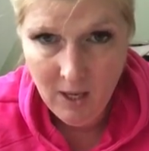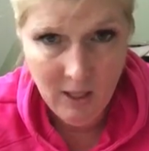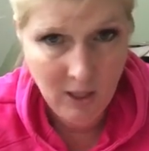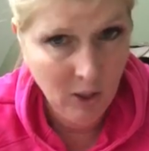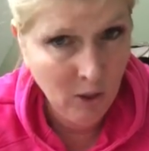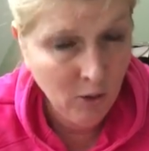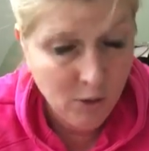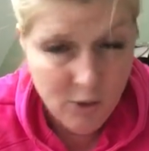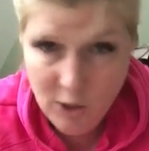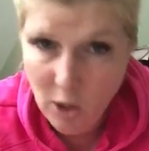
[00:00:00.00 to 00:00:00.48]

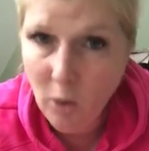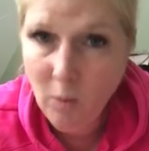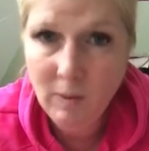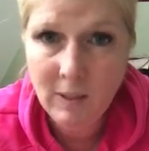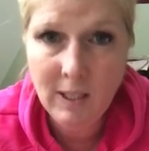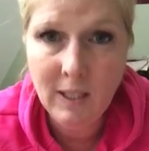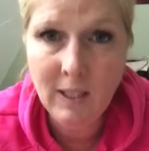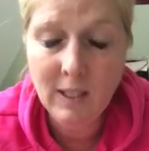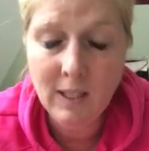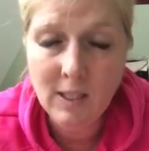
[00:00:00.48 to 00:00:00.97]
You don't
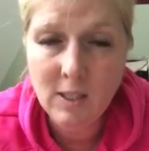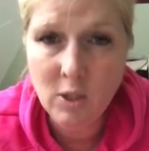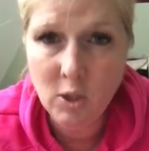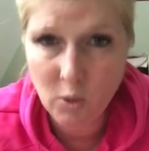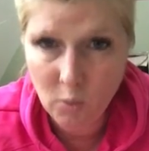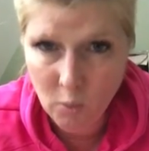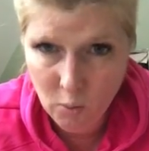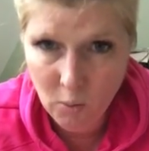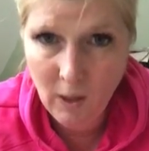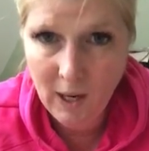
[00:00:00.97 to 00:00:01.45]
need it
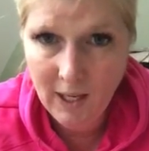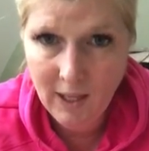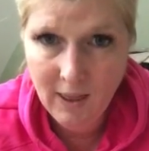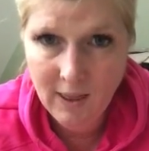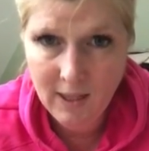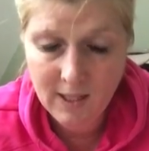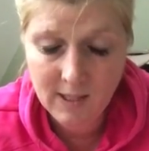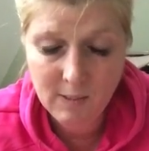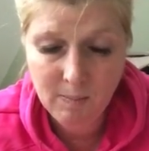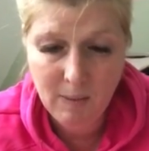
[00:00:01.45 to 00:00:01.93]
to write
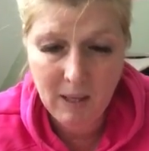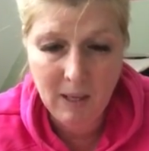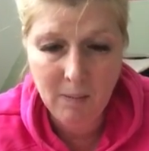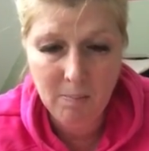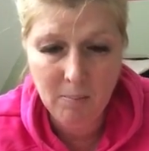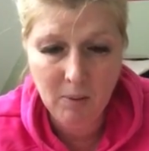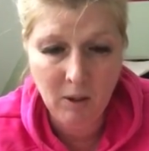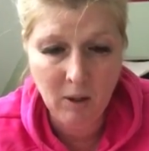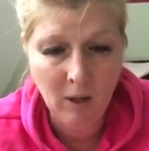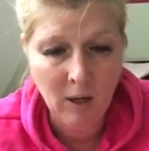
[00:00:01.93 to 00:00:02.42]
this
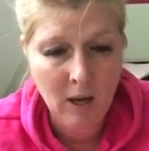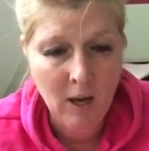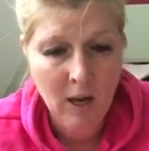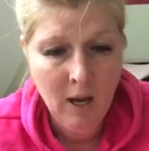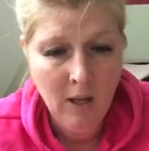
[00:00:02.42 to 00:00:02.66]
paper.